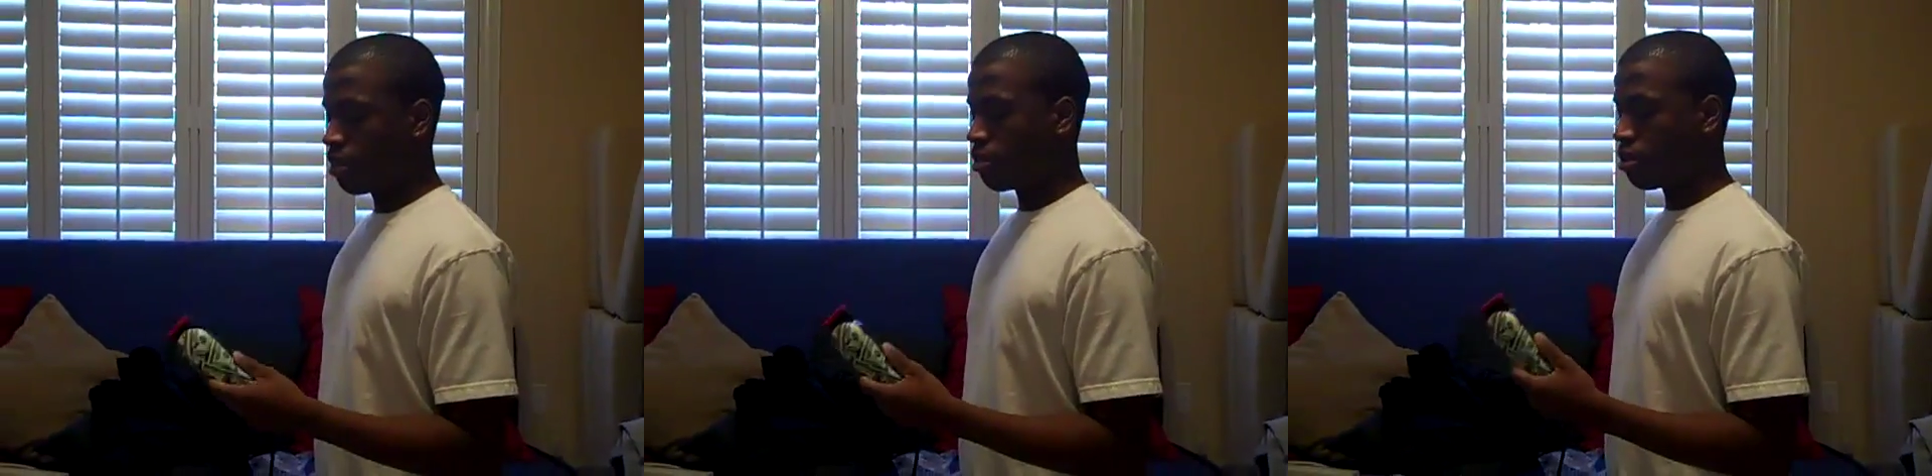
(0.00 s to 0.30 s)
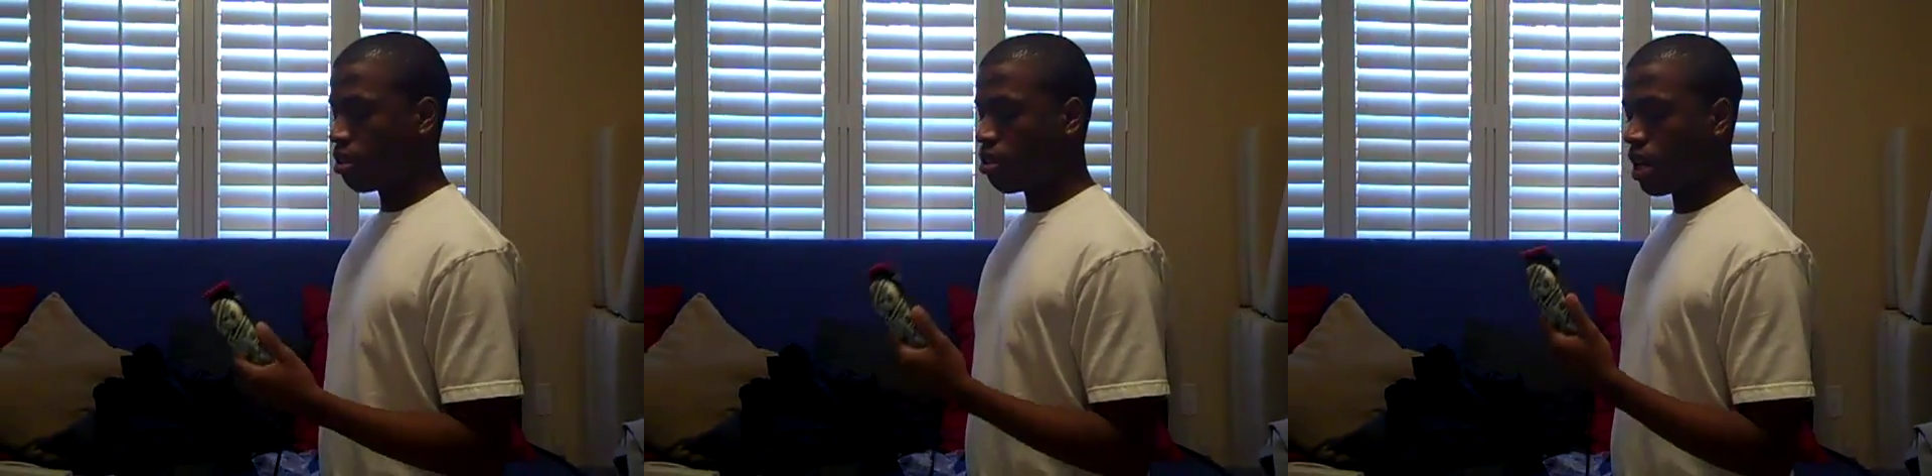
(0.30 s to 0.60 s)

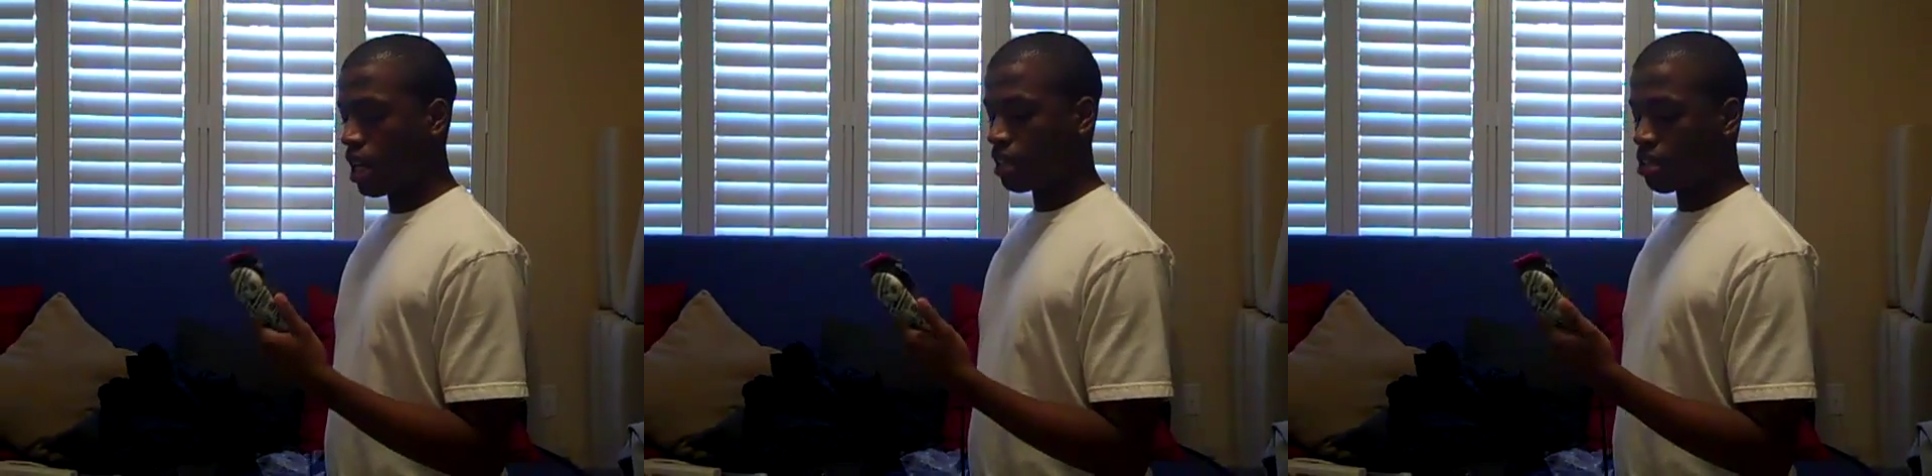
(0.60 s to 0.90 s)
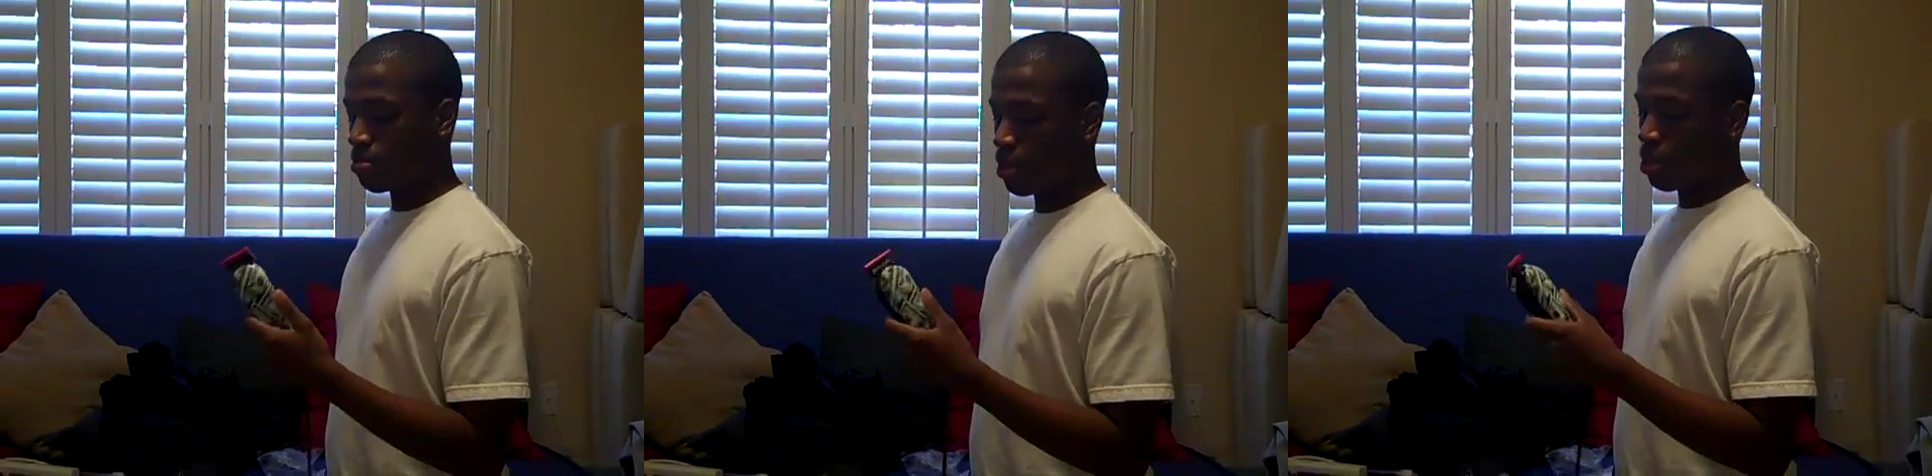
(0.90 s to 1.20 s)
So I got
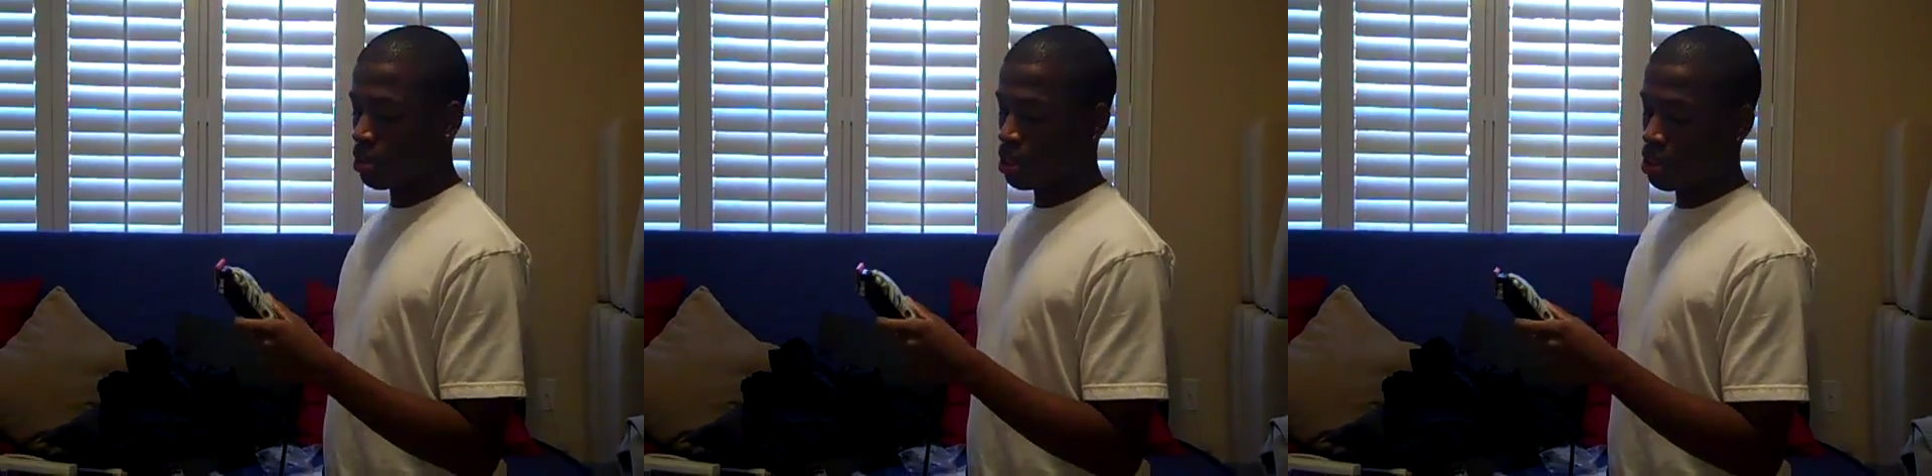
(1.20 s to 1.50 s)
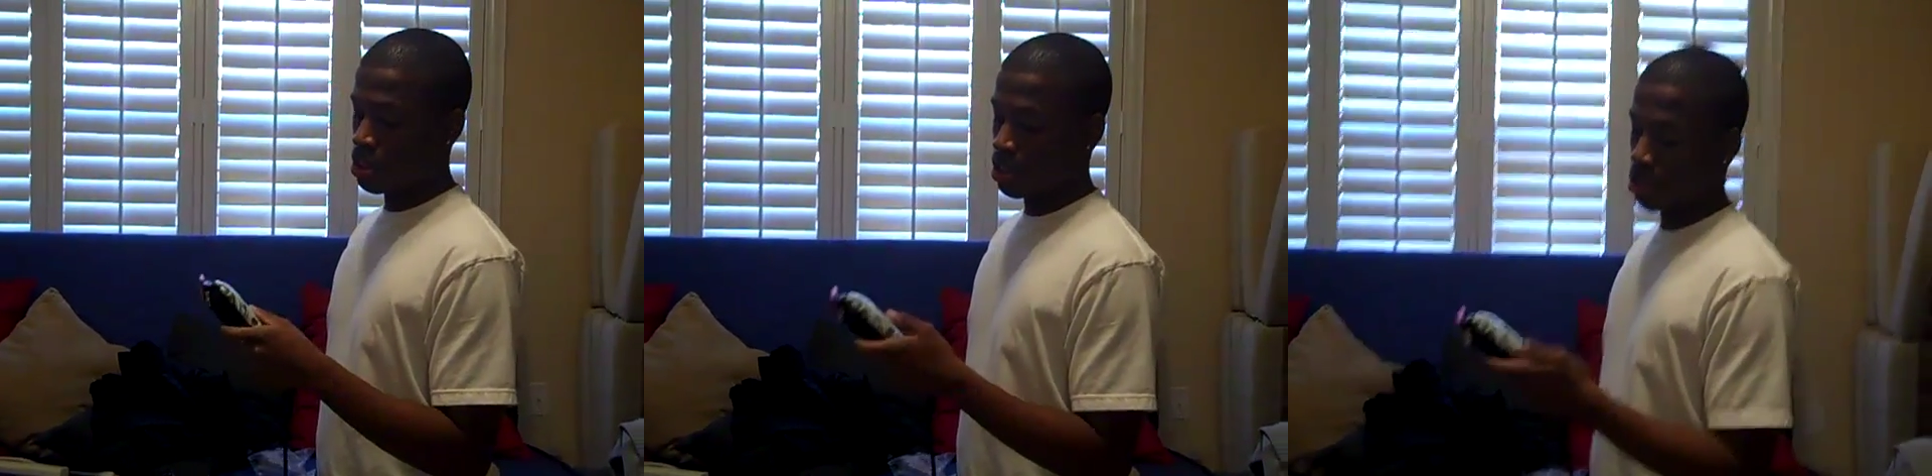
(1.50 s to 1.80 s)
these
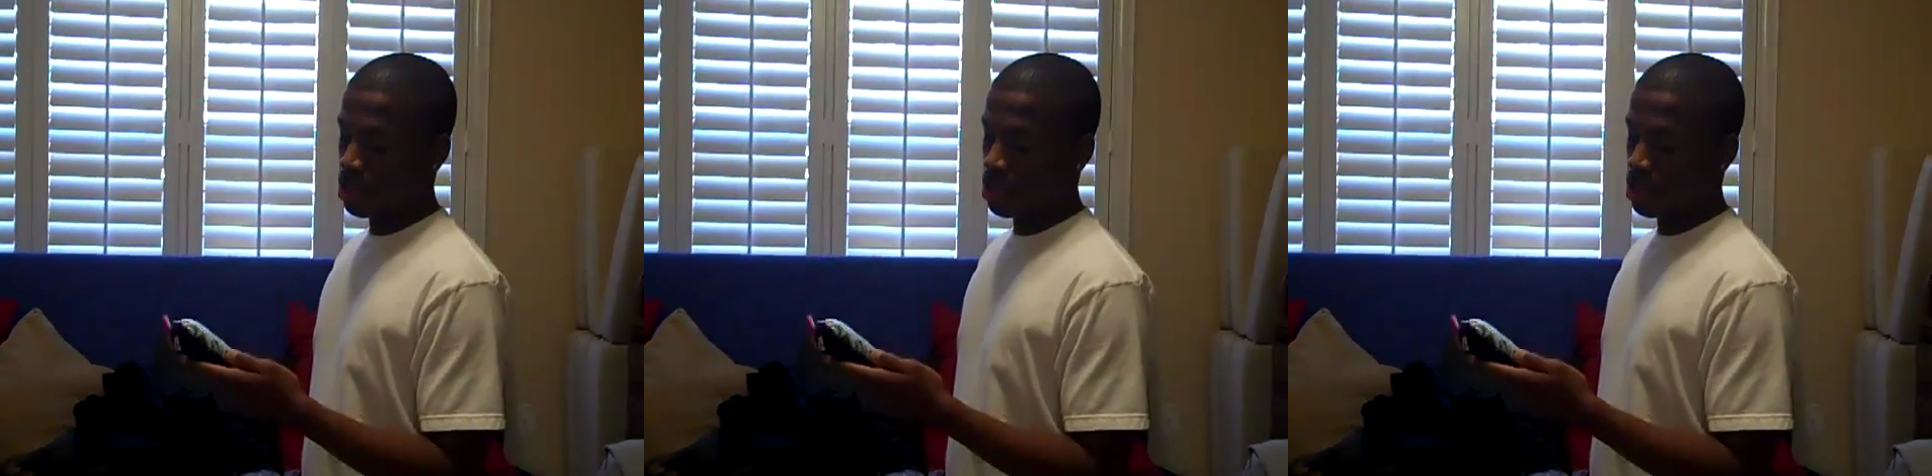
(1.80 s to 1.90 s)
boulders.